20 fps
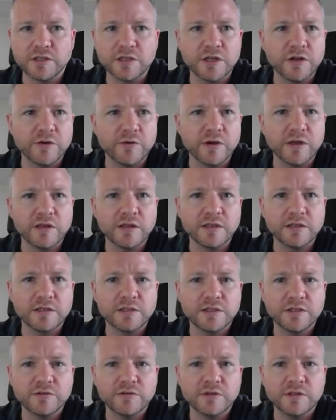you know what, let's
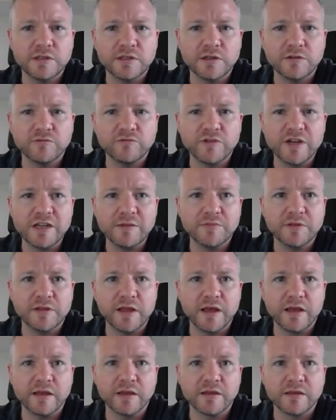do a little
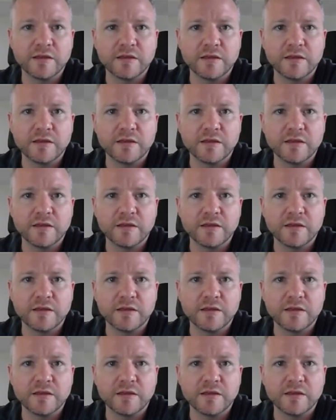replay.